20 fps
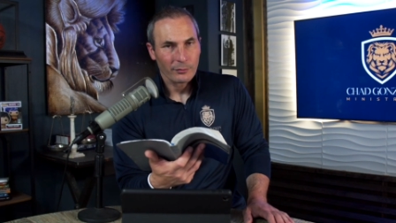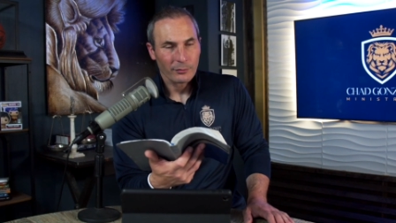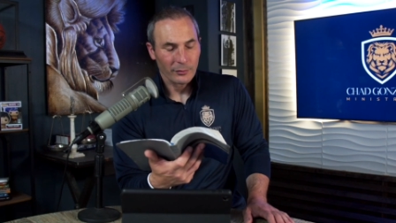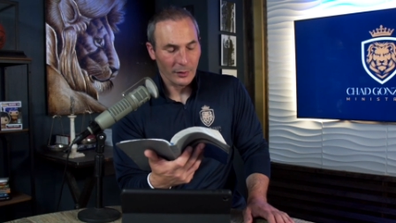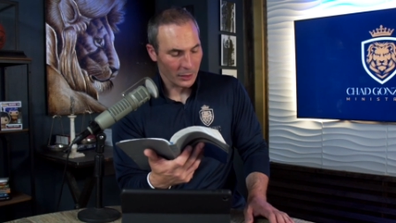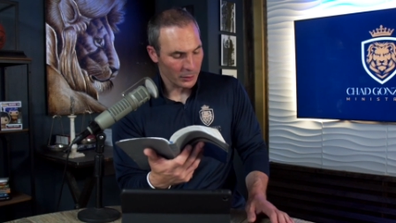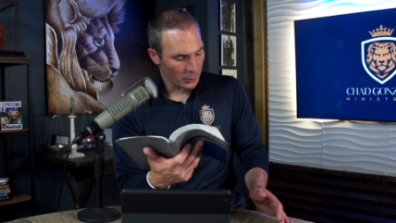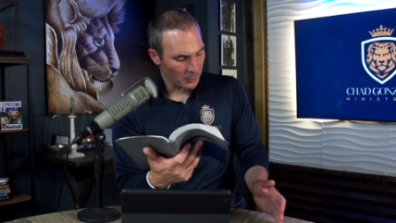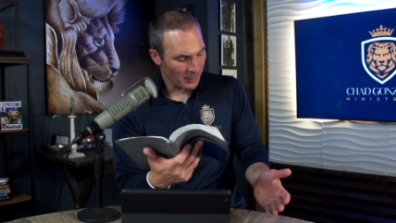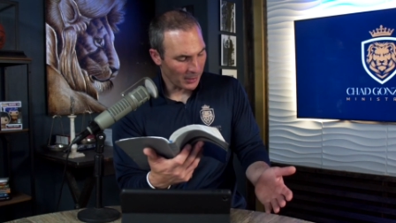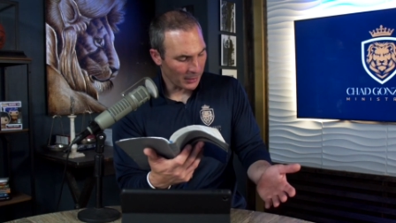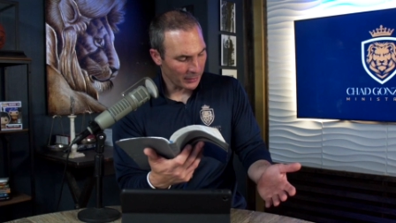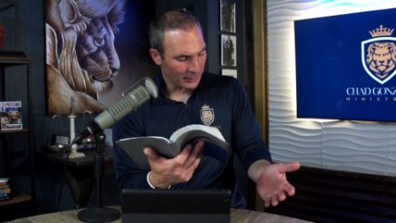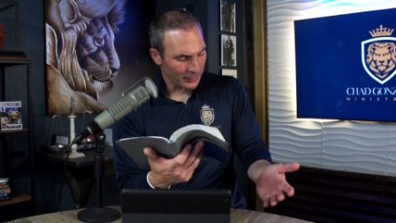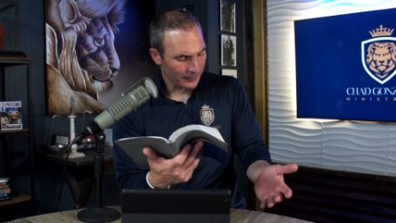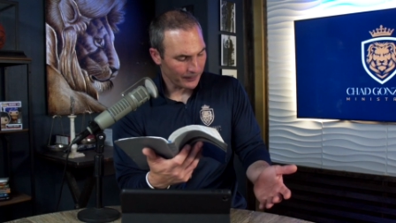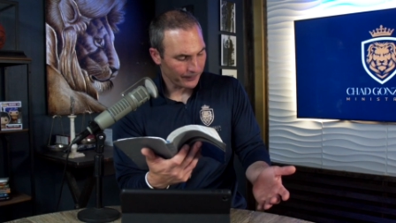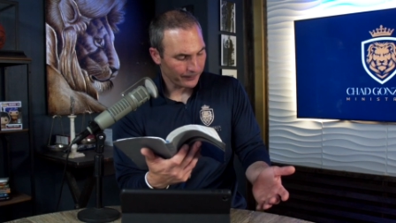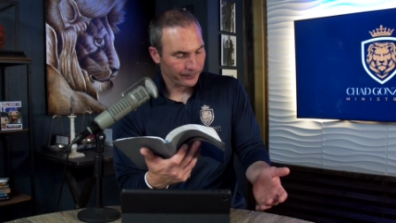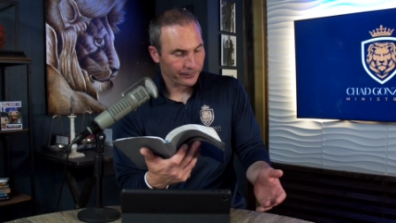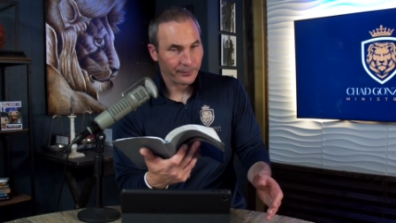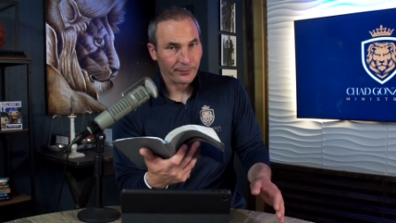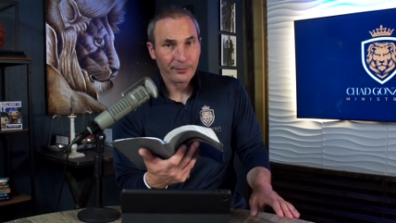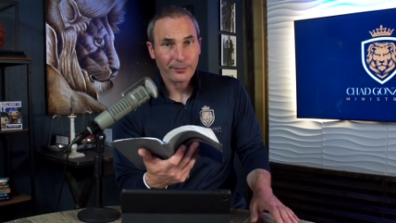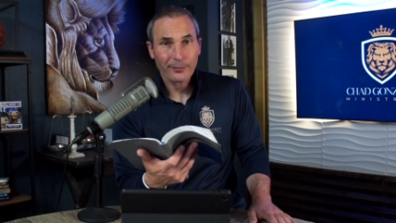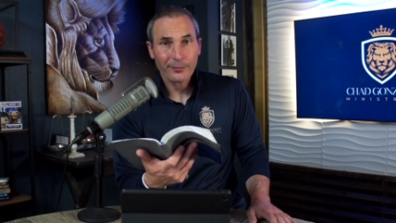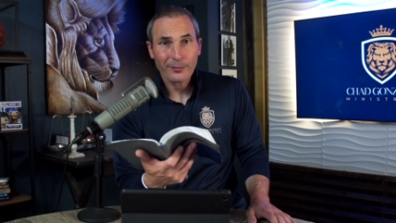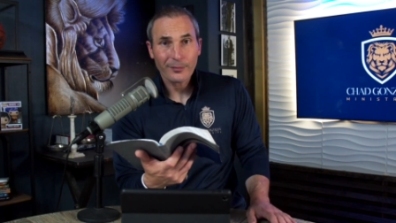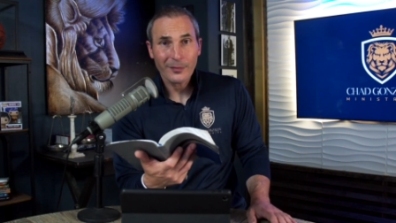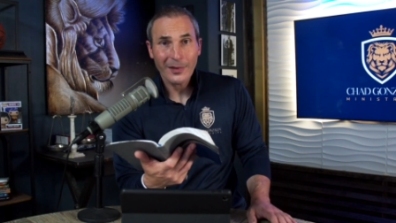Not your body,
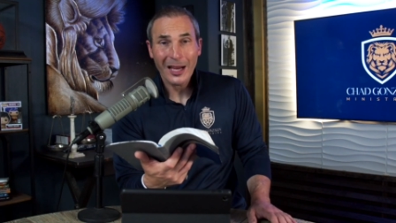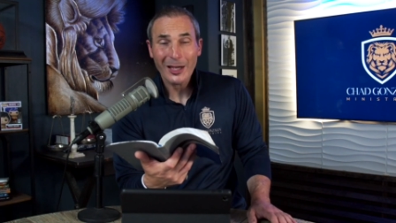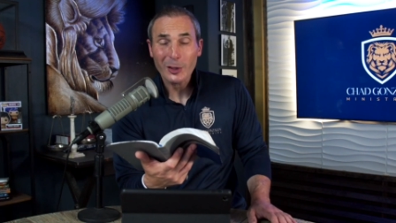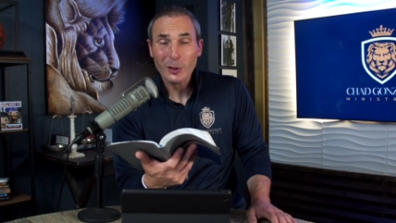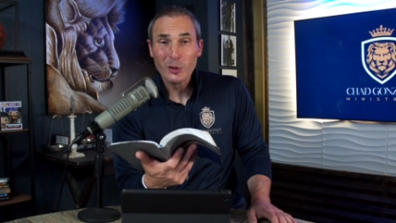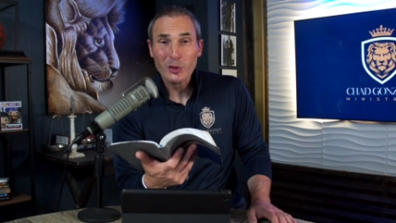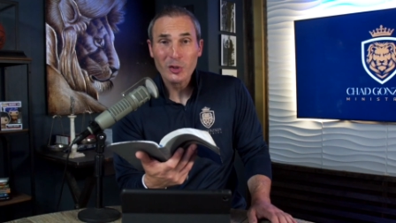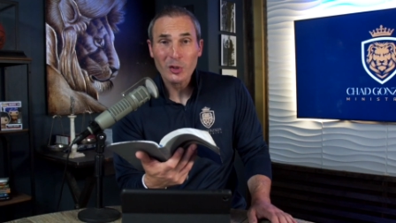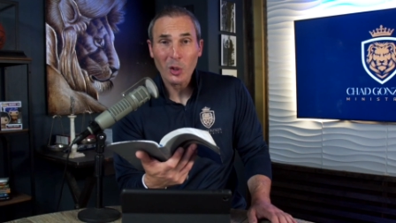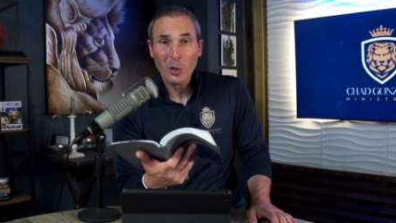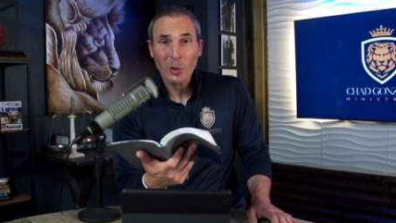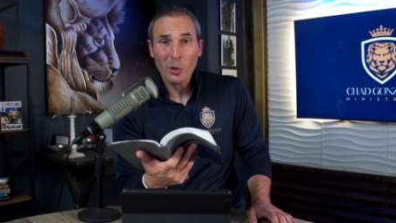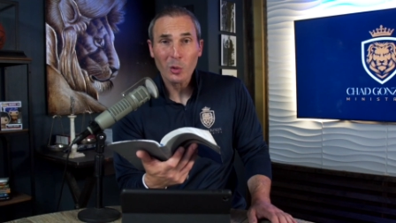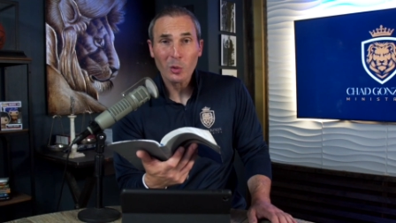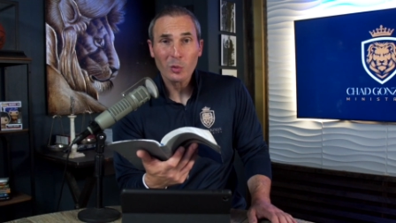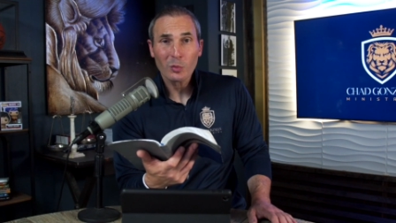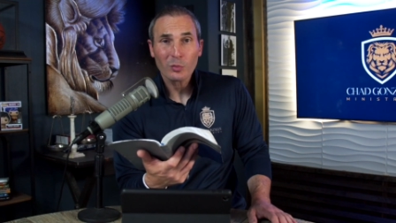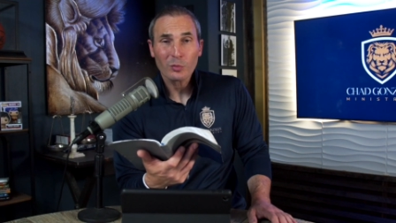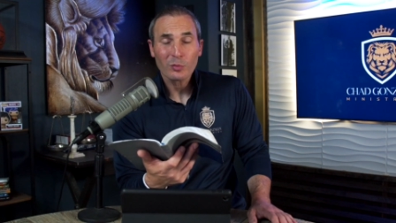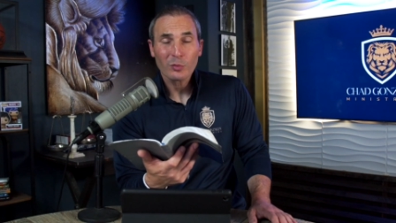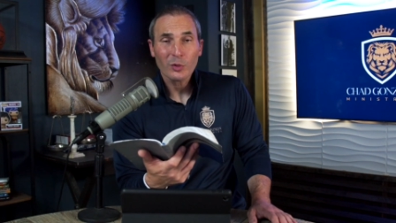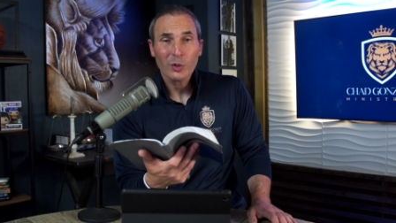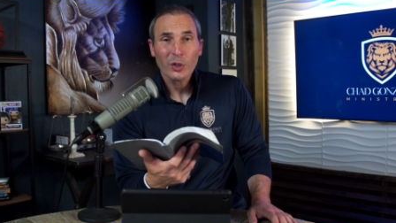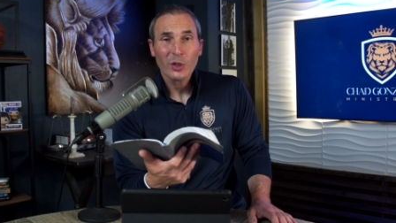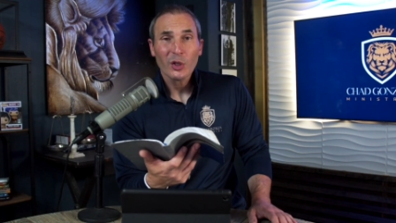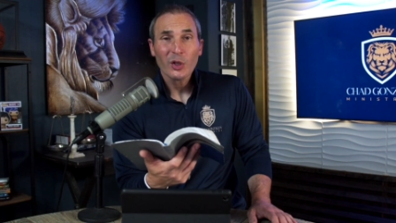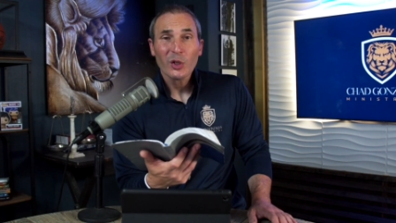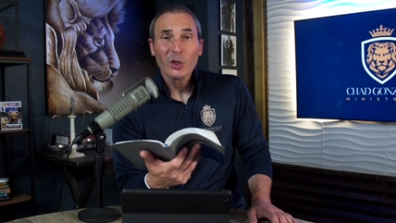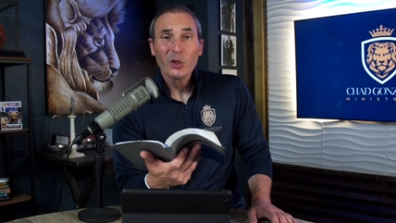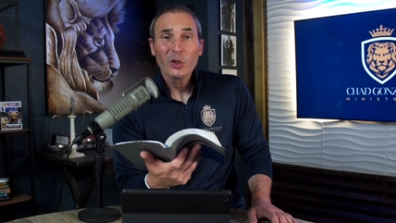not your soul.
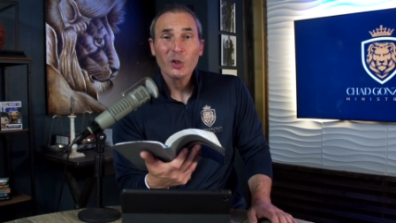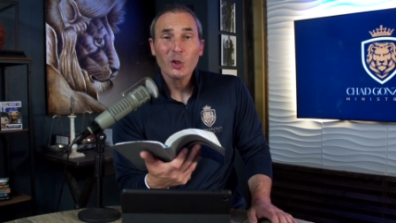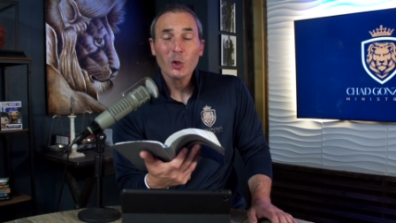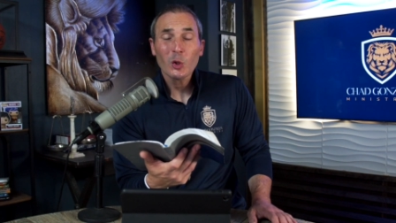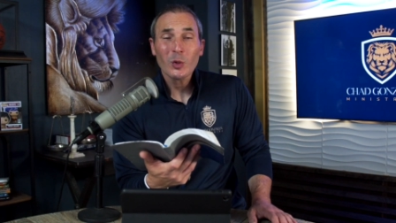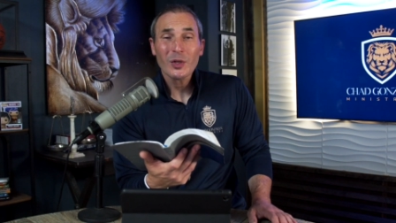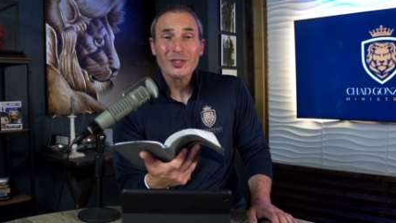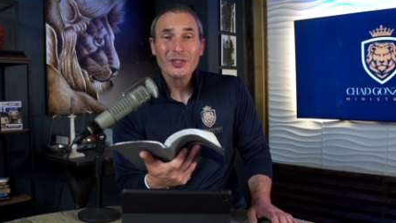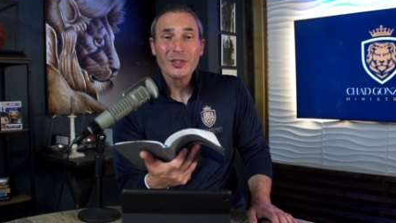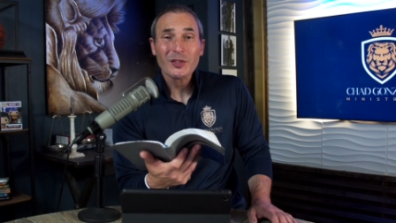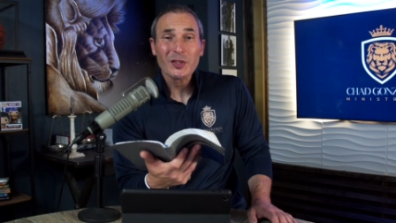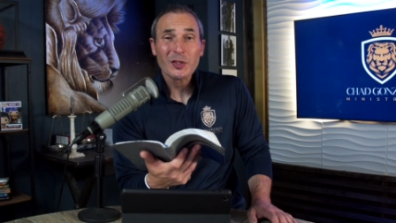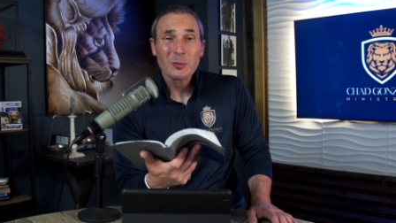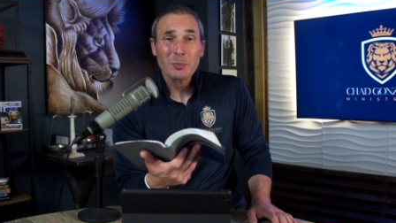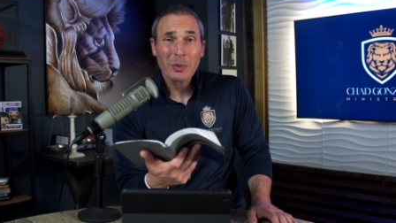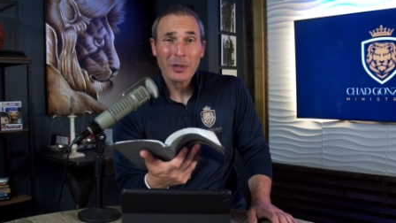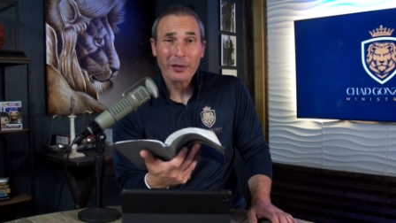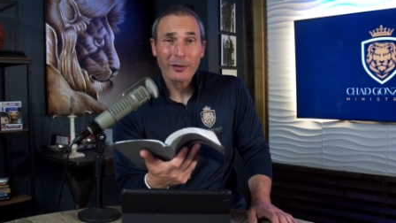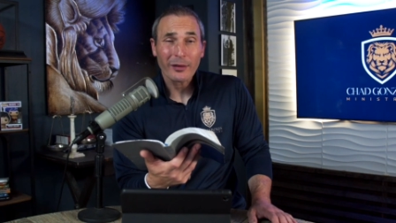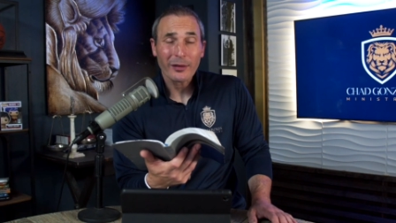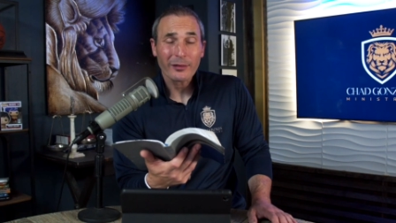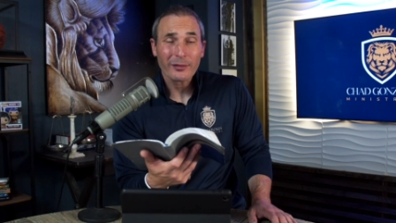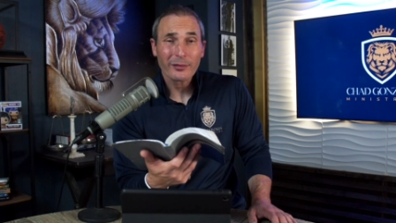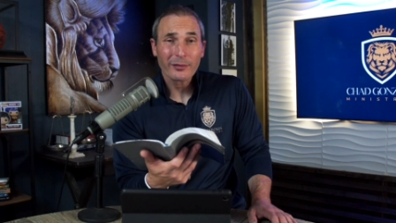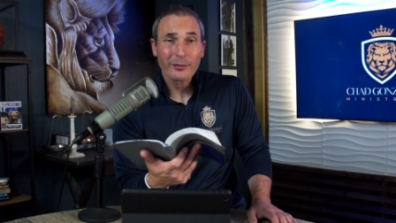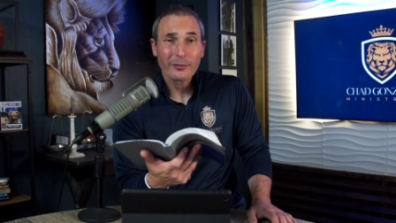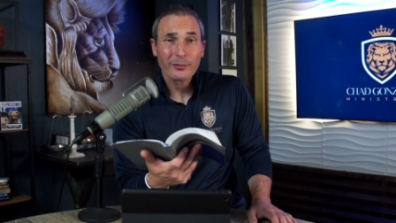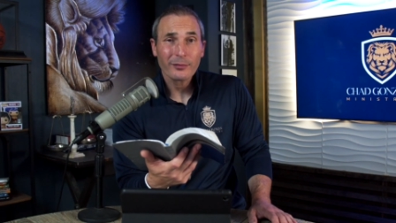You as a spirit,